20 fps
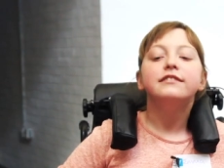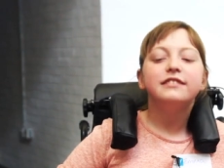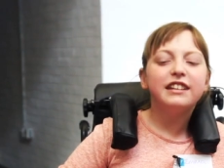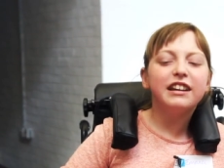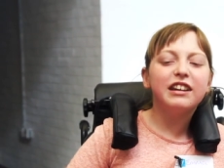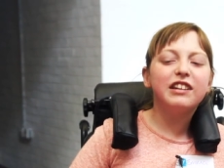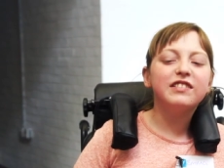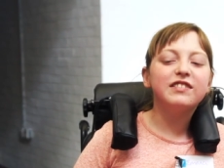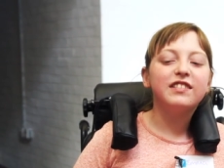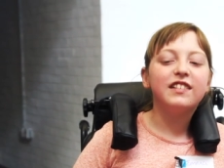
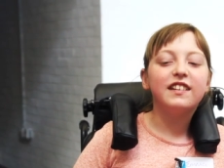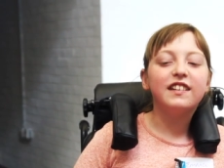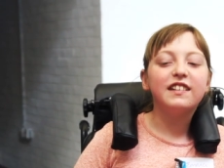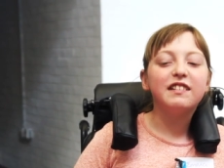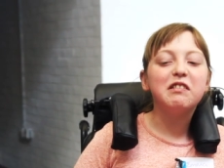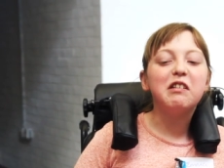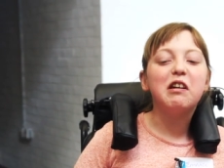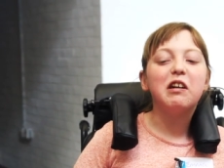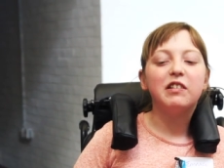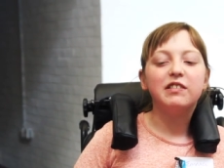
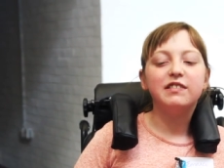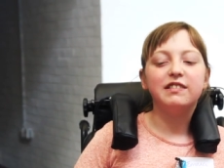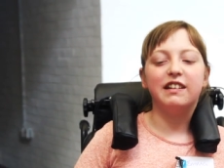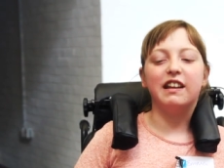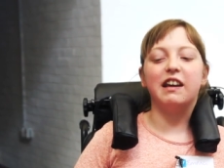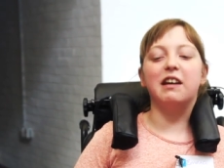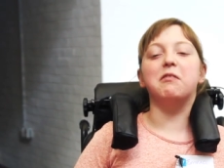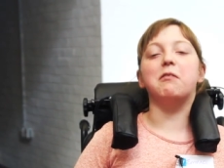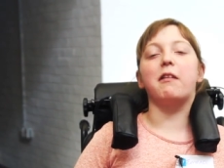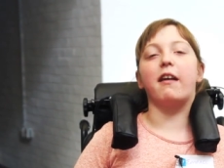children not
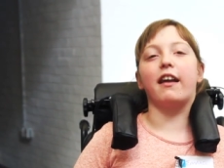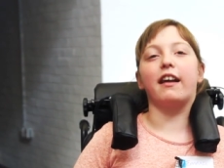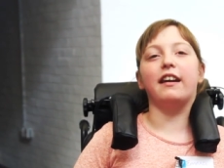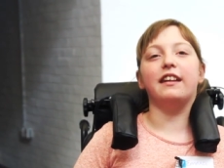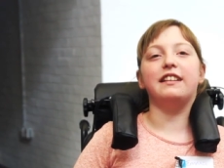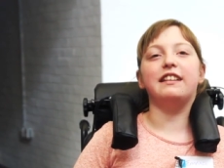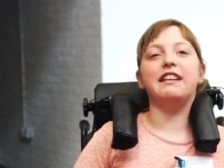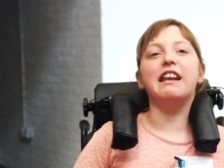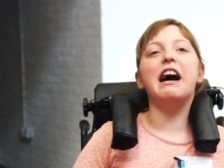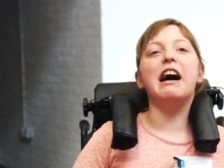knowing
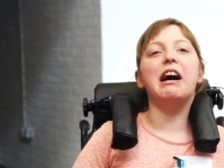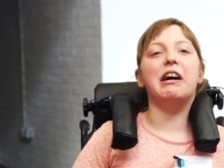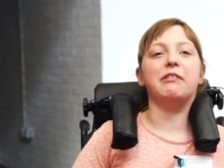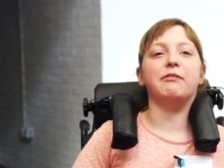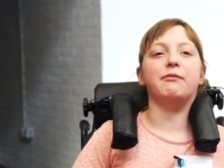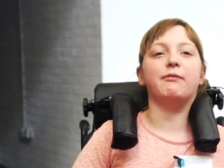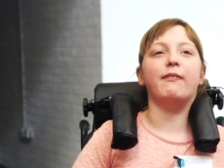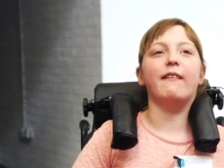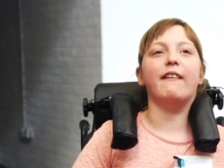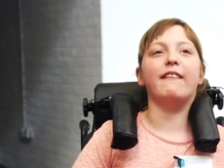
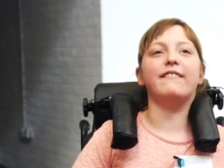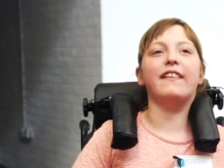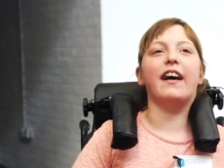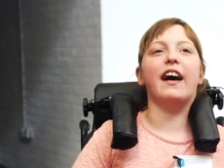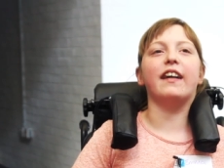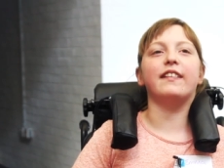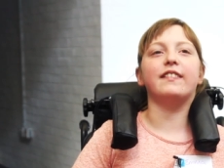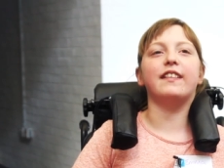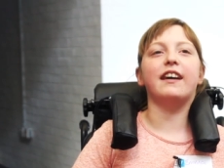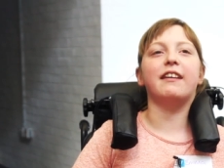enough
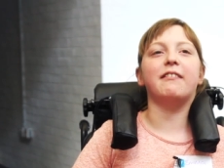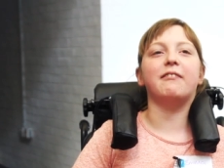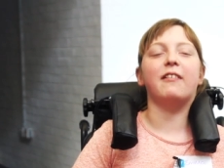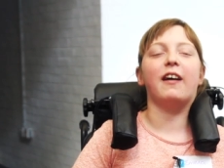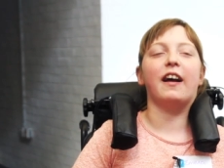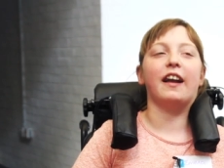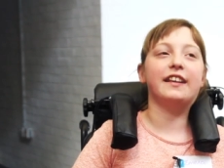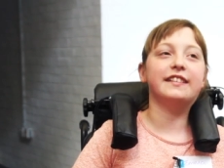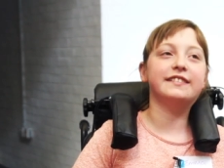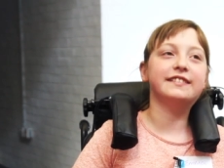about their
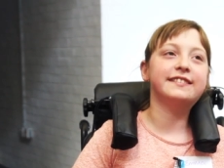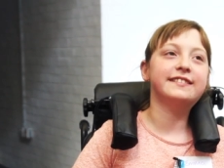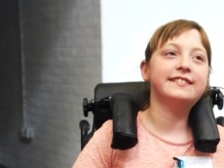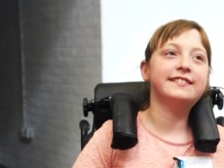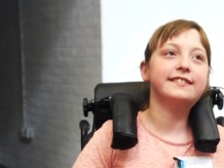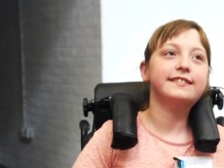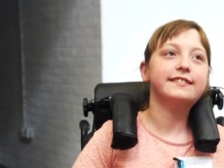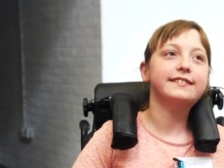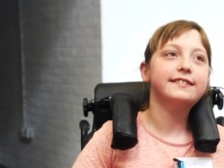rights,